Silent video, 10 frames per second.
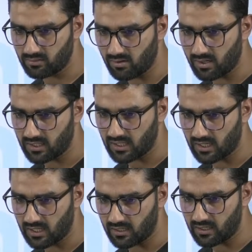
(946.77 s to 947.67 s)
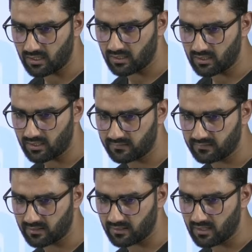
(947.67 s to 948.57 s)
Not clarity. Hi
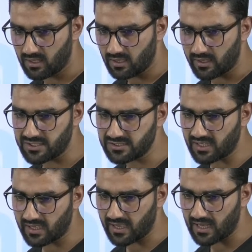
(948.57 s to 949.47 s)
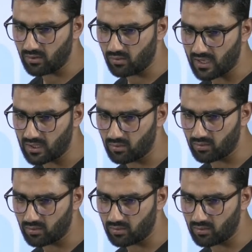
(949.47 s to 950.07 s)
sir. Rajita, hello.